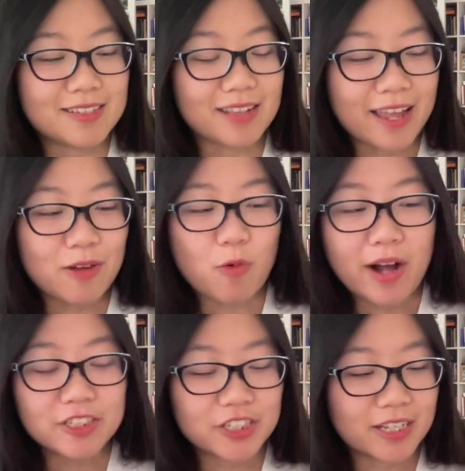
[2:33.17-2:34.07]
like
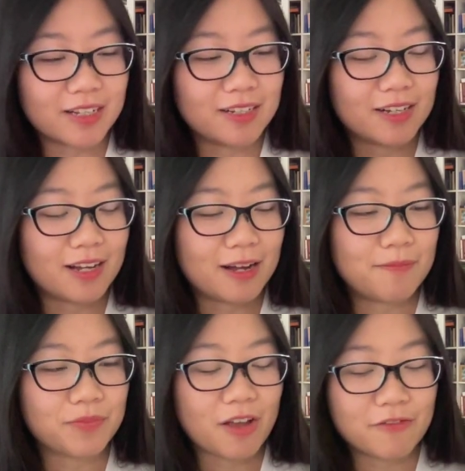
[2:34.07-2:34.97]
watching
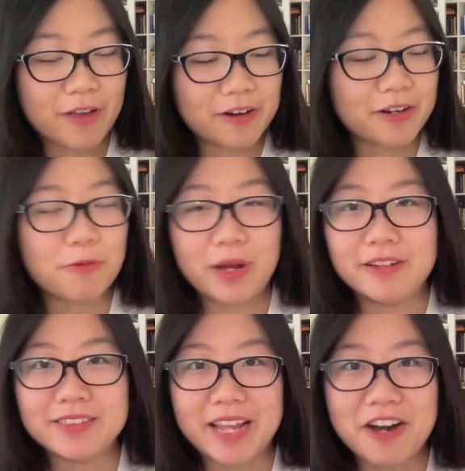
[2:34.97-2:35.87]
a very
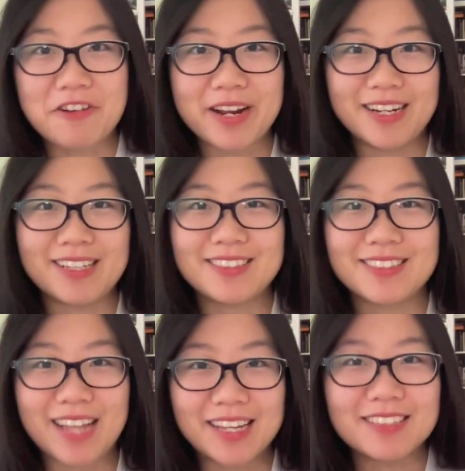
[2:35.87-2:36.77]
well narrated
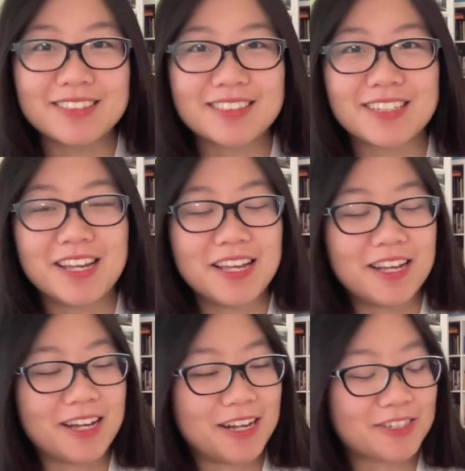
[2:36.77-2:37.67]
science
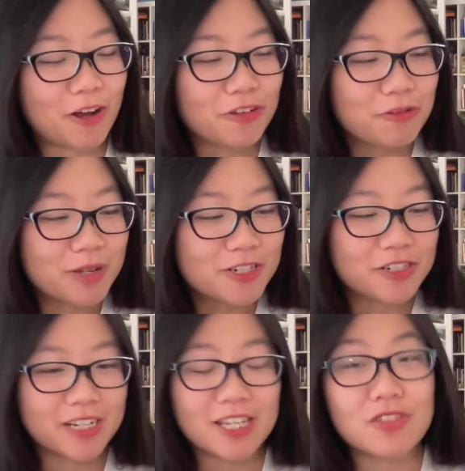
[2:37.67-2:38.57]

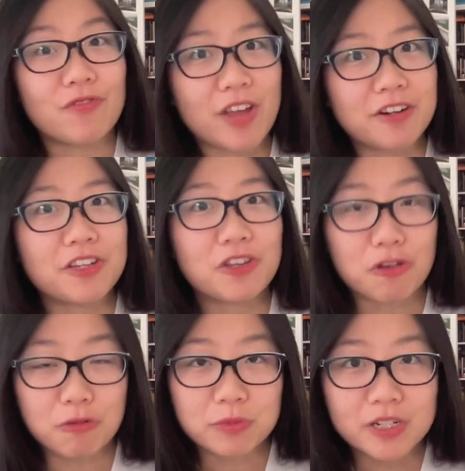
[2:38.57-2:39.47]
documentary. It's very
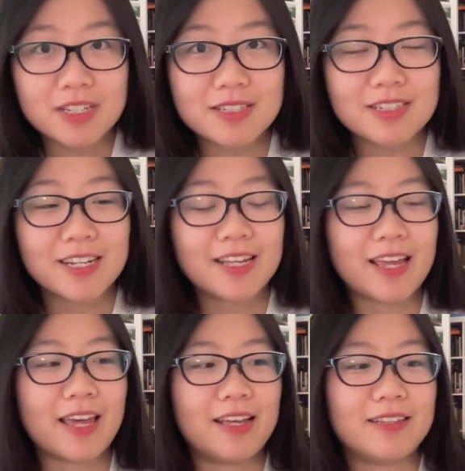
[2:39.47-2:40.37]
humorous,
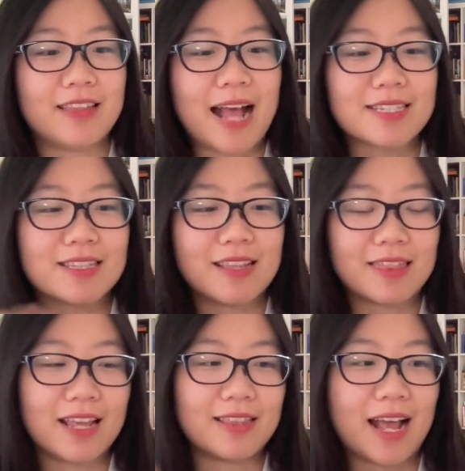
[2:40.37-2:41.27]
and that's the
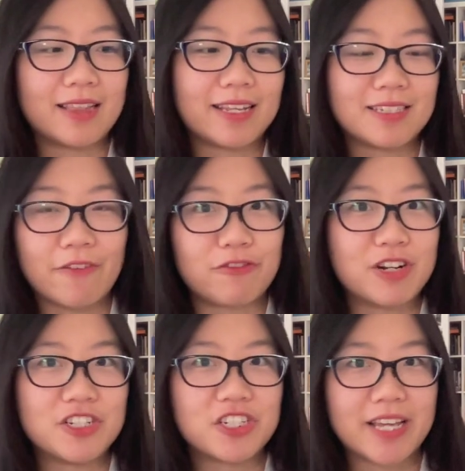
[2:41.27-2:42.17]
thing that like
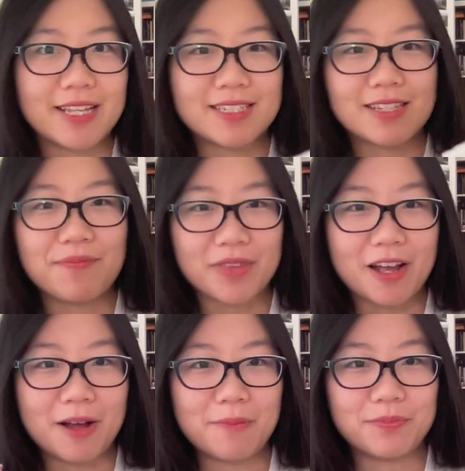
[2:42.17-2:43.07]
differentiates
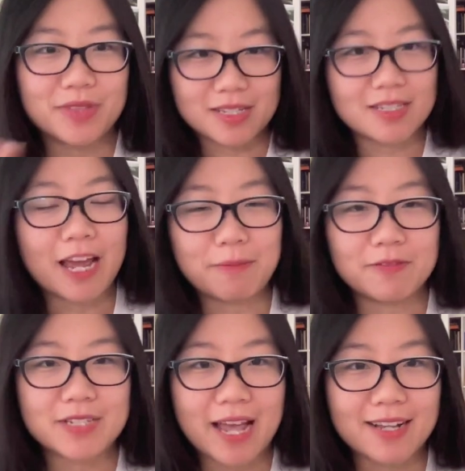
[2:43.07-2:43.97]
this type
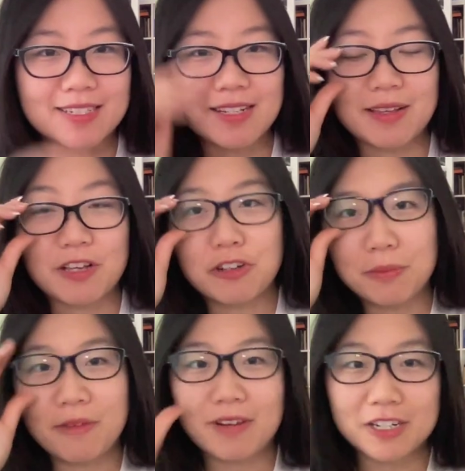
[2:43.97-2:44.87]
of text. It could
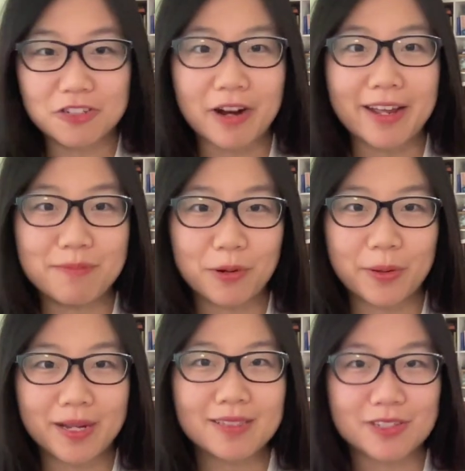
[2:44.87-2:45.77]
be very dry and
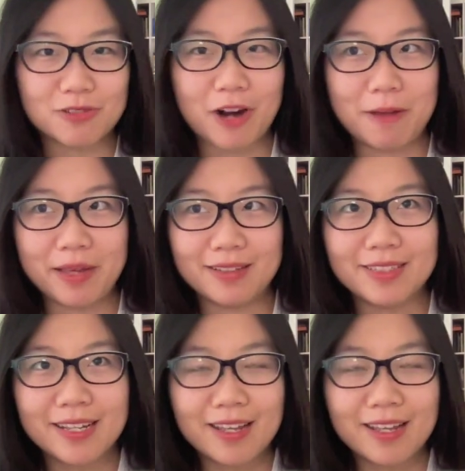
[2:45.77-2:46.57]
boring, describing